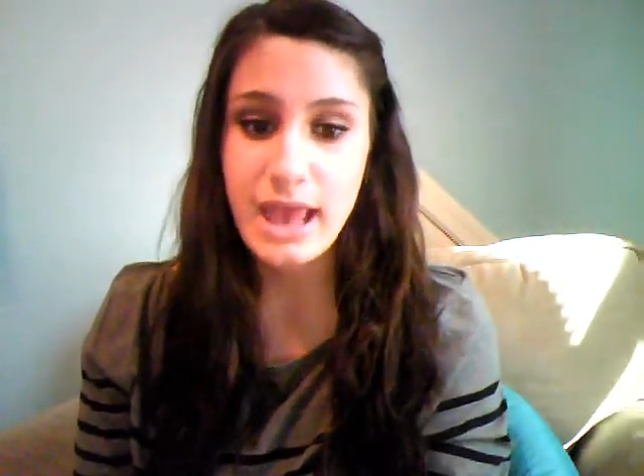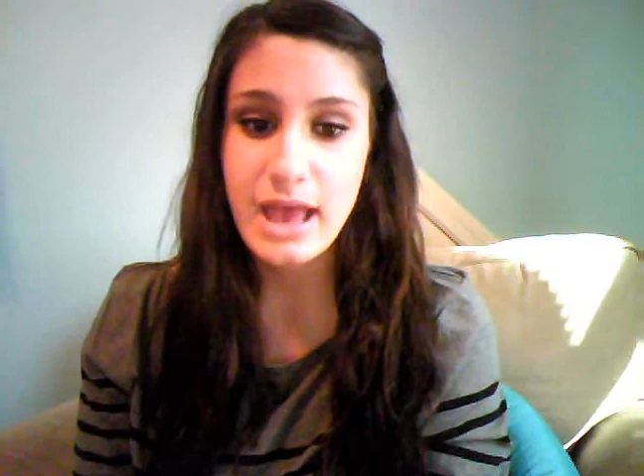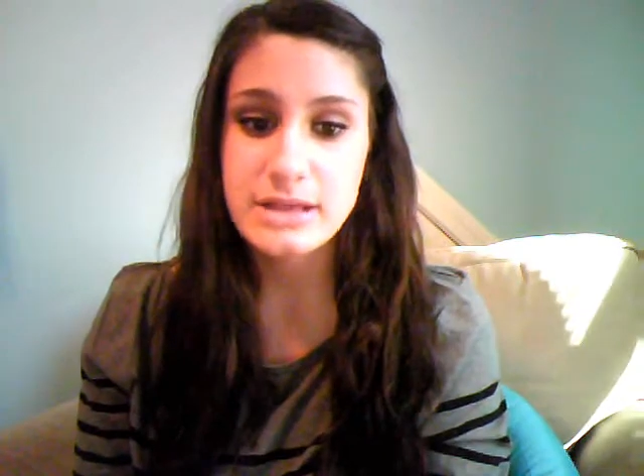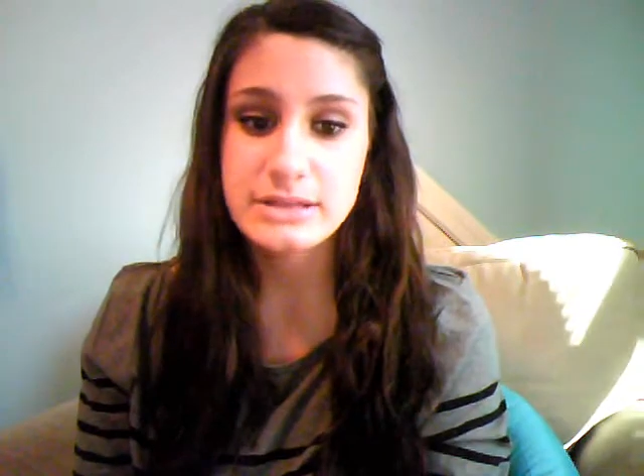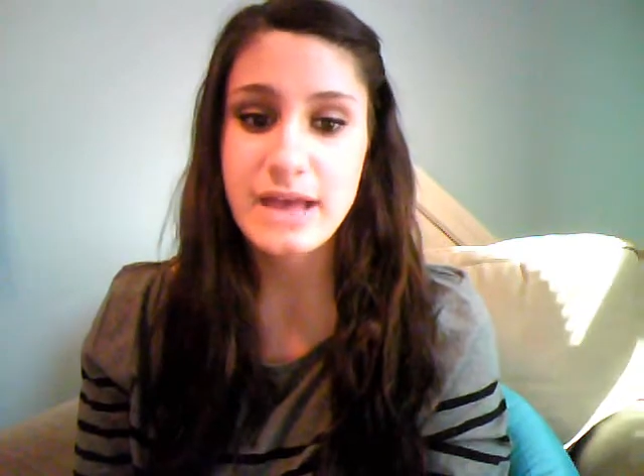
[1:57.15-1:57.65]

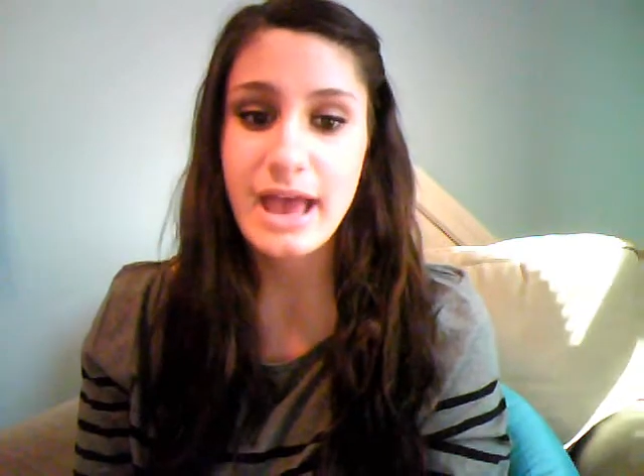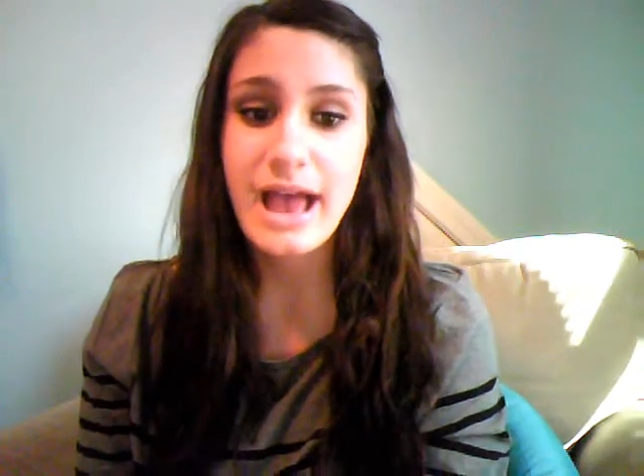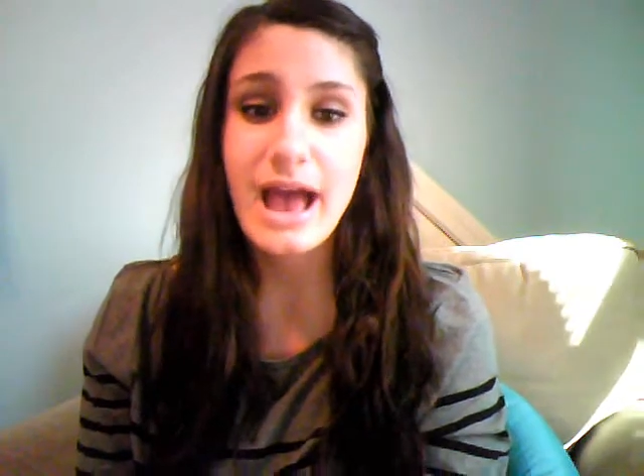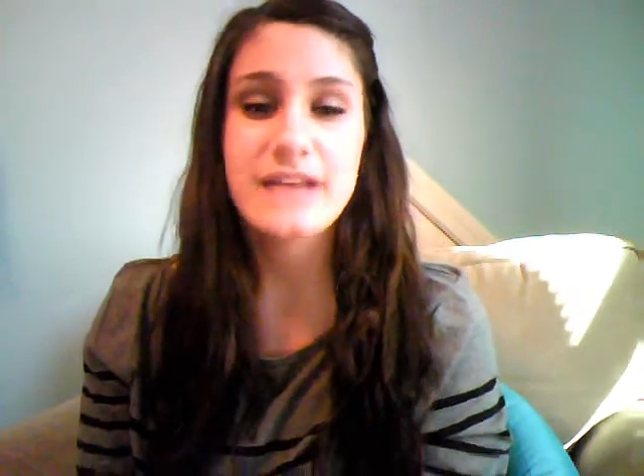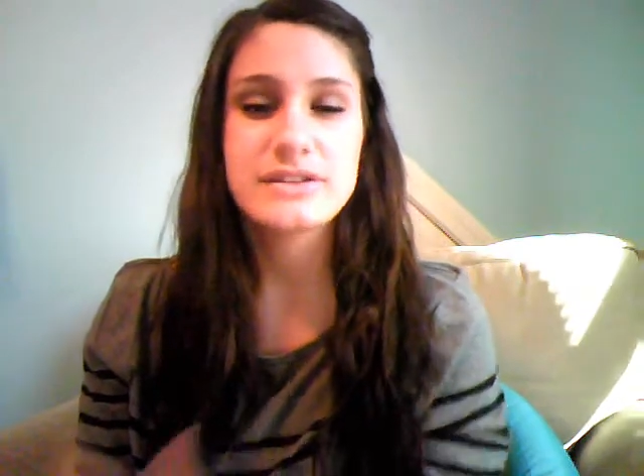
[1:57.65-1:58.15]
and
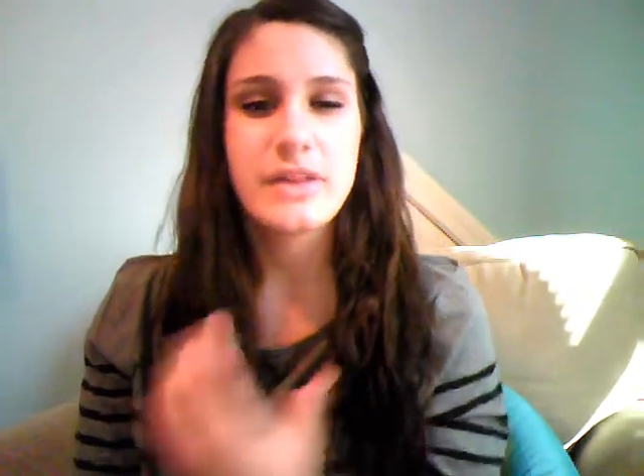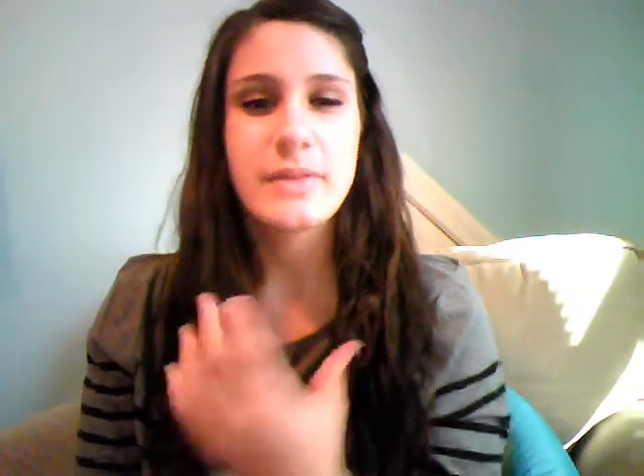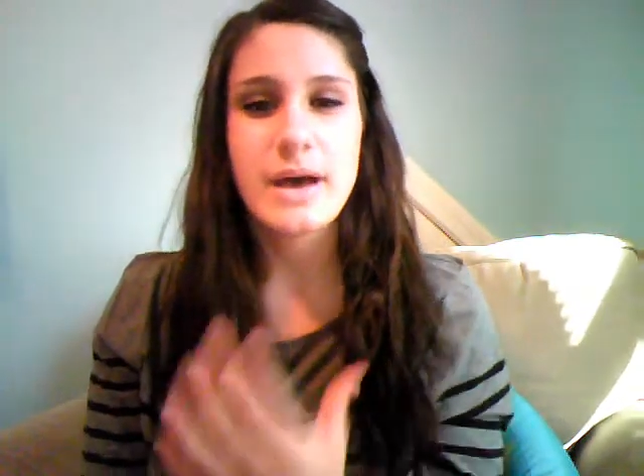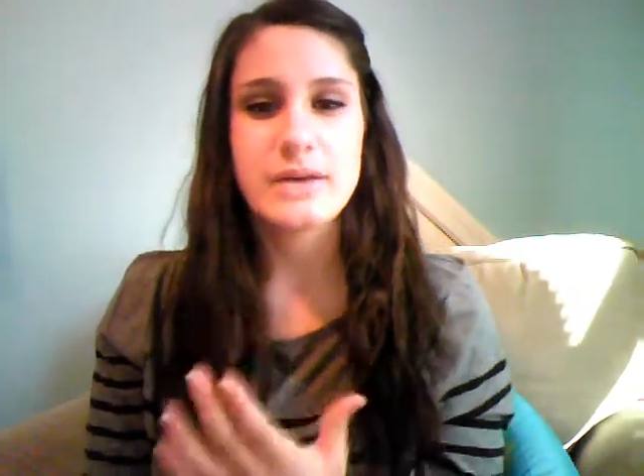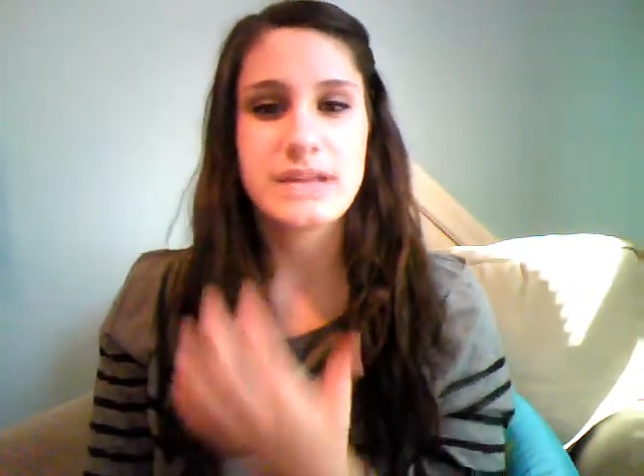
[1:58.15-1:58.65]
I saw
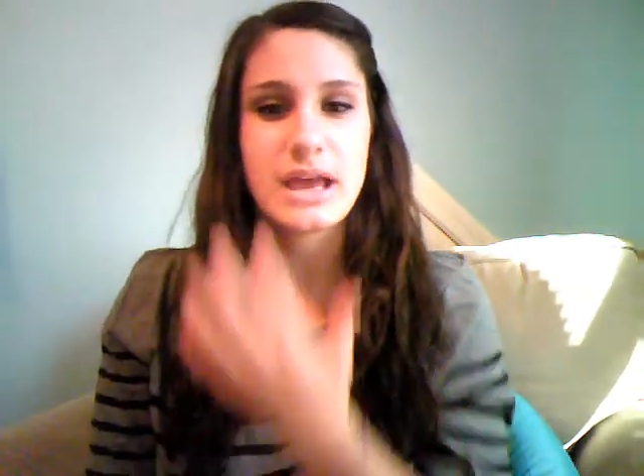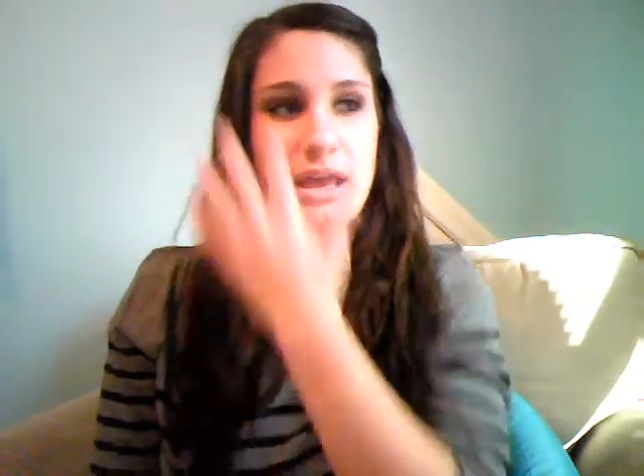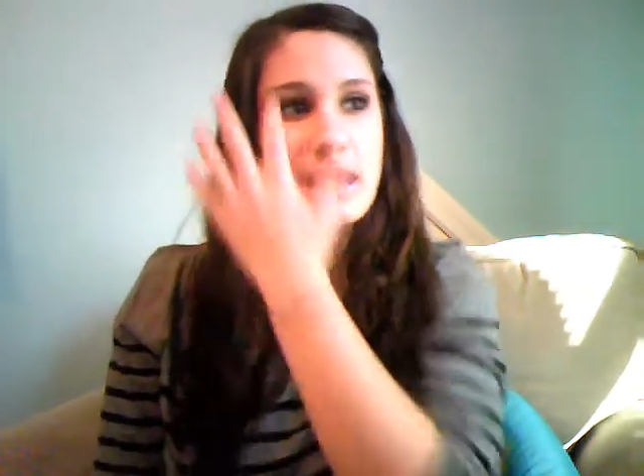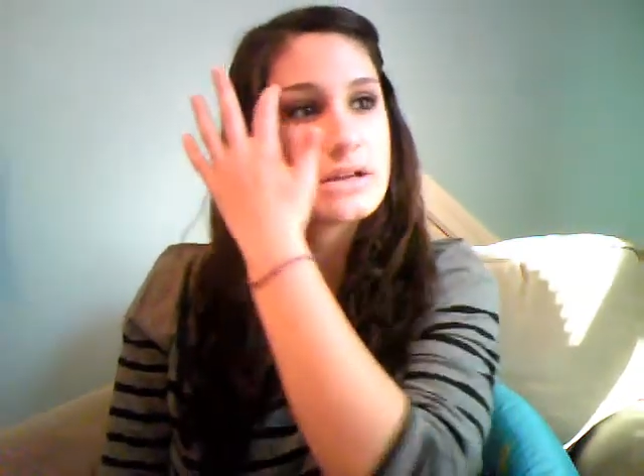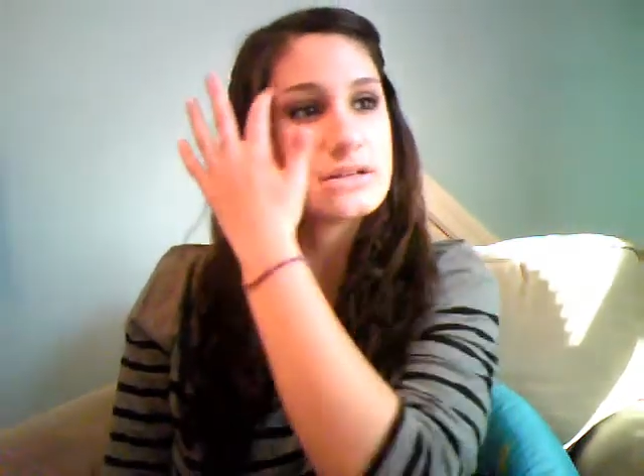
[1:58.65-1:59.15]
the mouse
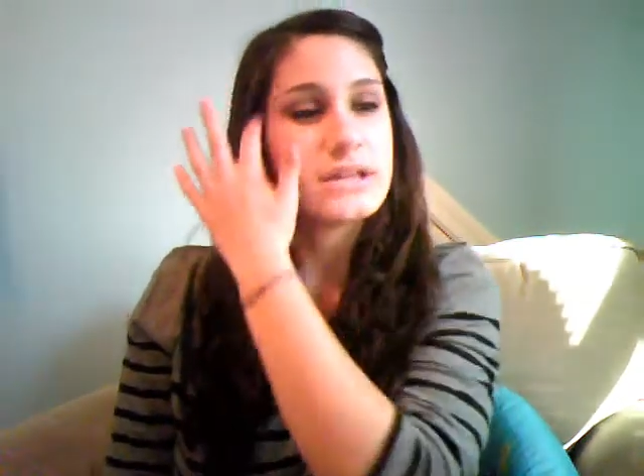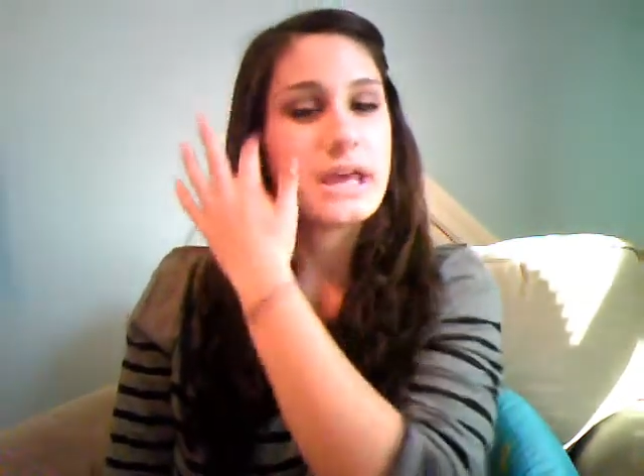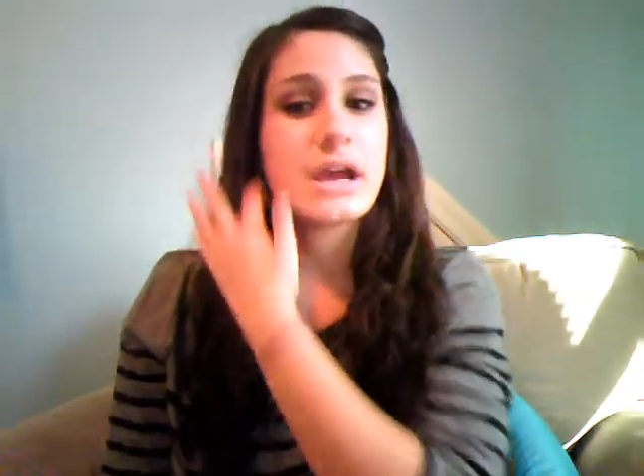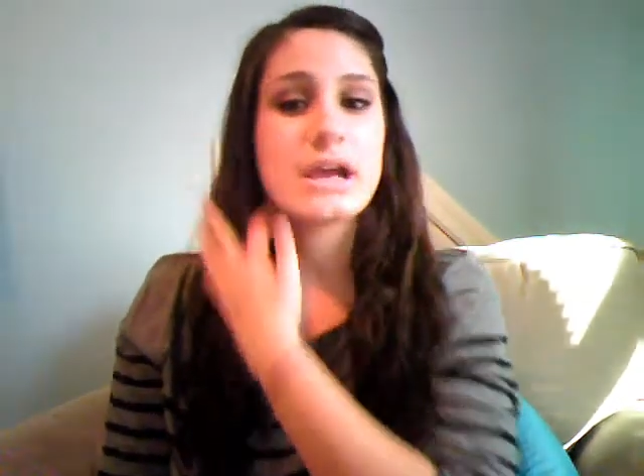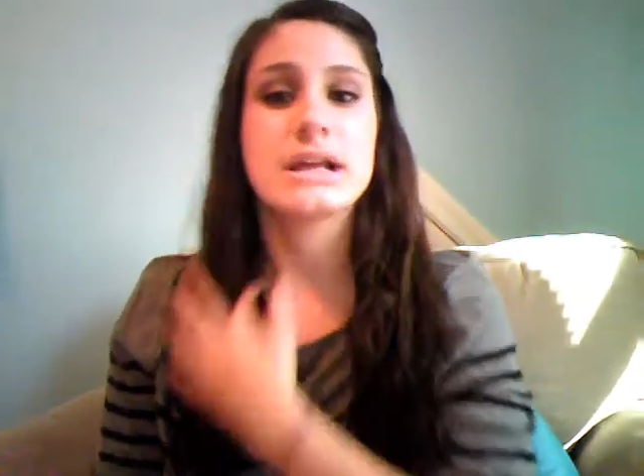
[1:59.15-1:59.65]
ears
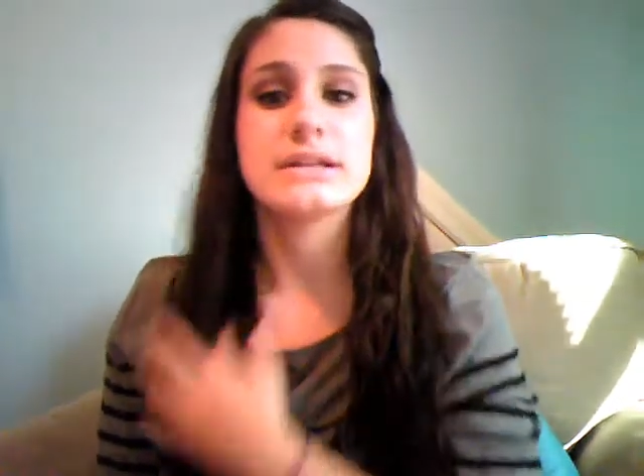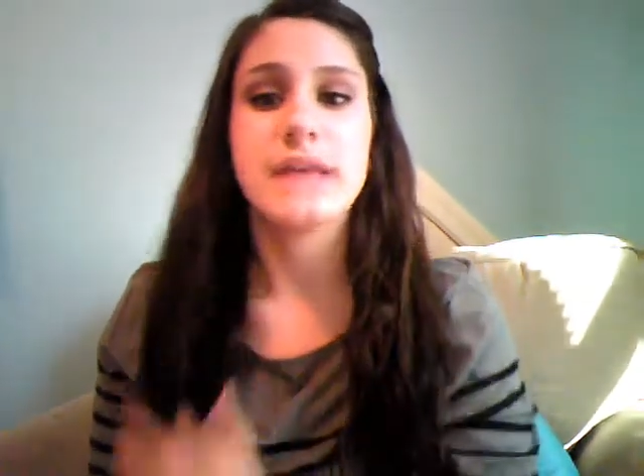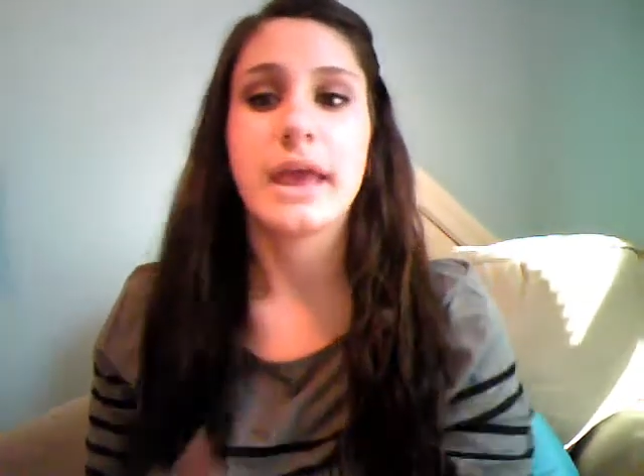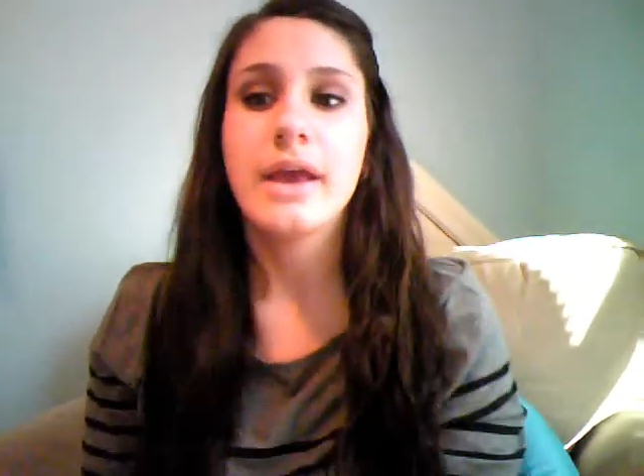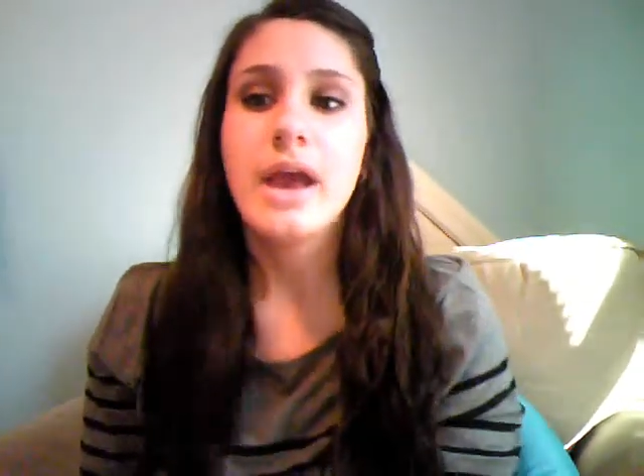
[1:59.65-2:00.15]
there, and I was
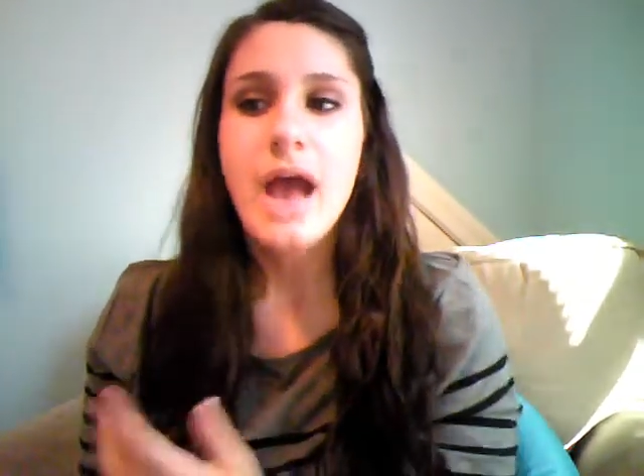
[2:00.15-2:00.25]
like,